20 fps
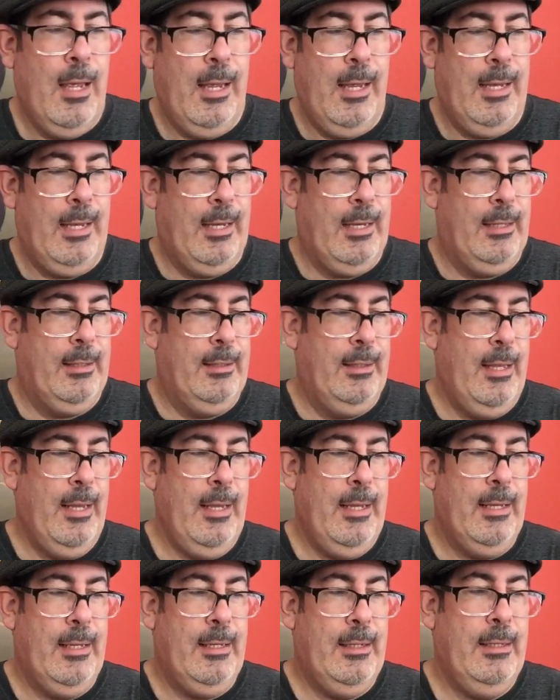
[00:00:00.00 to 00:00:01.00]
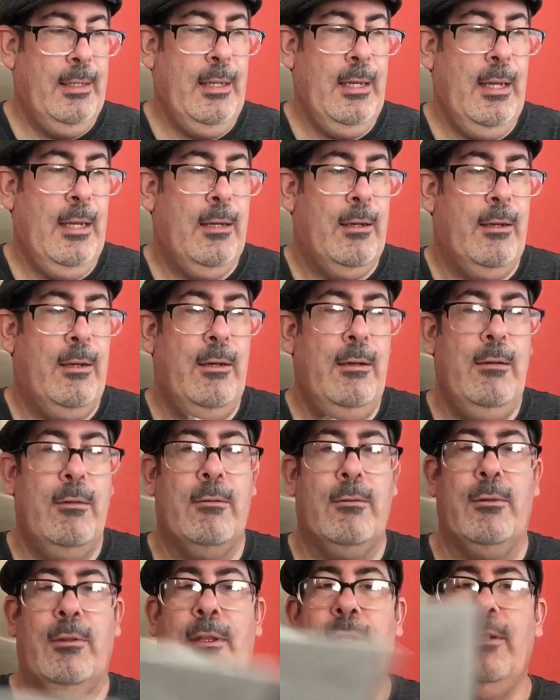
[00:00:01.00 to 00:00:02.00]
And then, a
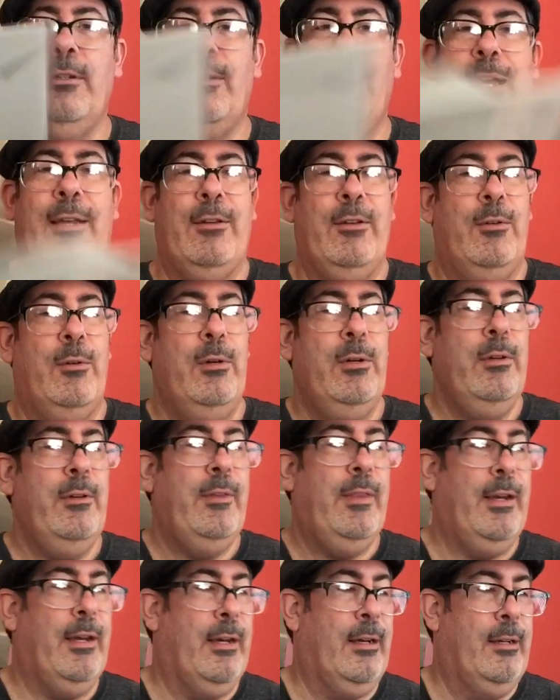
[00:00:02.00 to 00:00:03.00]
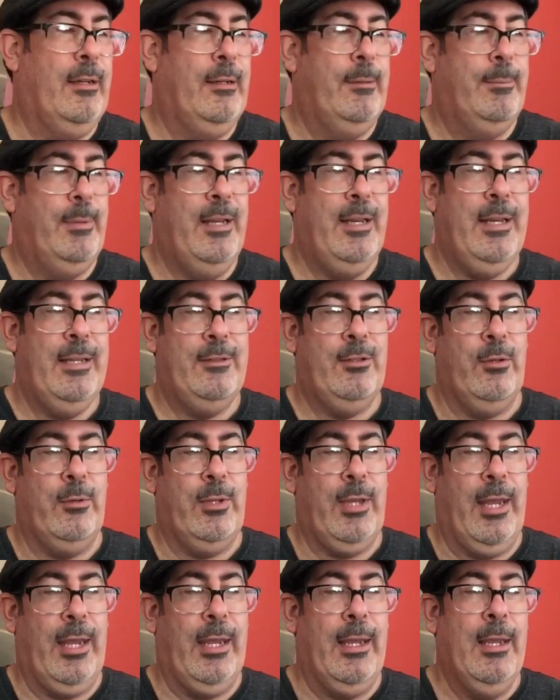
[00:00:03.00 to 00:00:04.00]
little out of order there, but it's
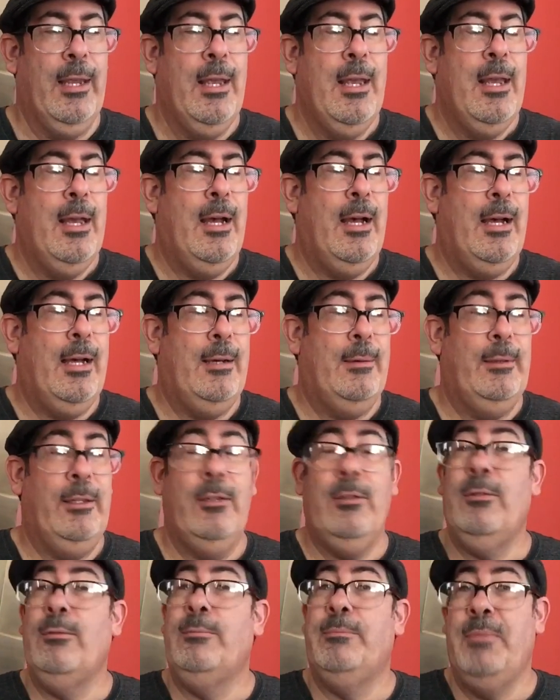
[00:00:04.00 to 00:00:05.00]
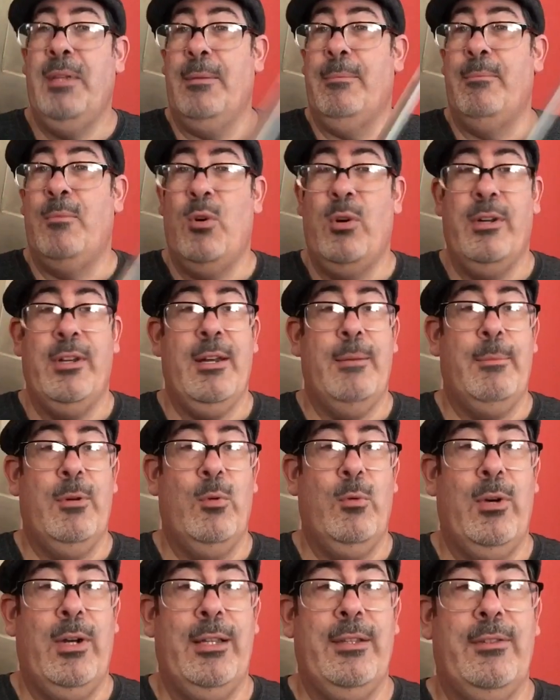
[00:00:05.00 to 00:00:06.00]
okay. A little bit more
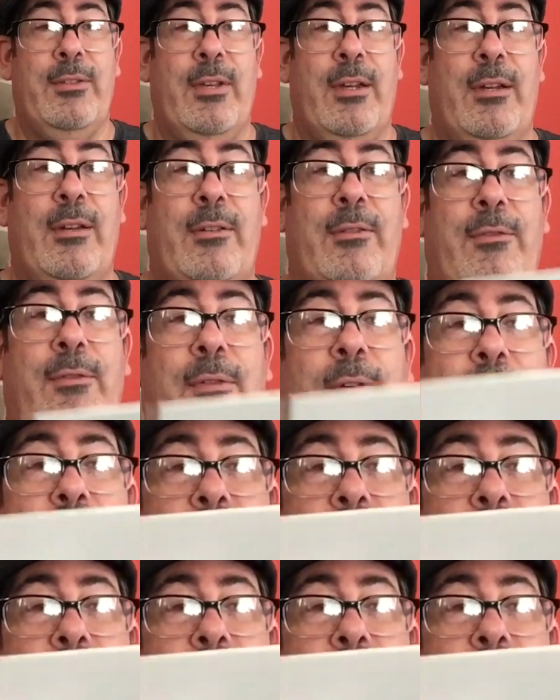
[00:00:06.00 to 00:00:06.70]
number ones of